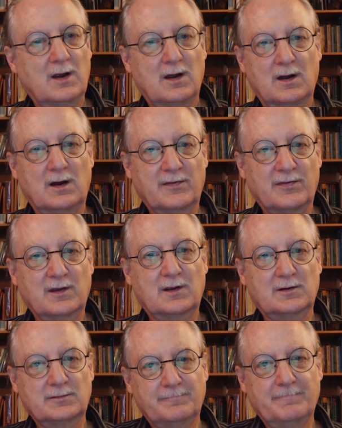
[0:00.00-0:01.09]
I
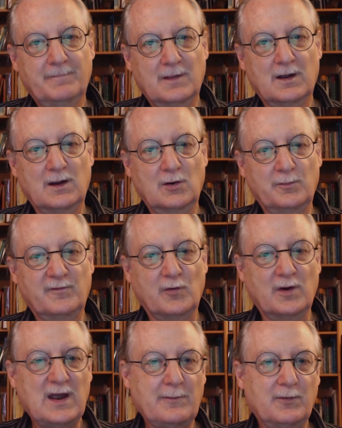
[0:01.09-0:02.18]
think you'll be very
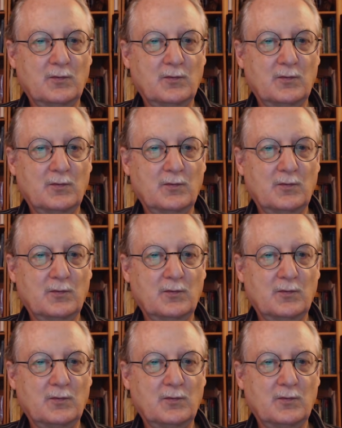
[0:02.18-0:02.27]
happy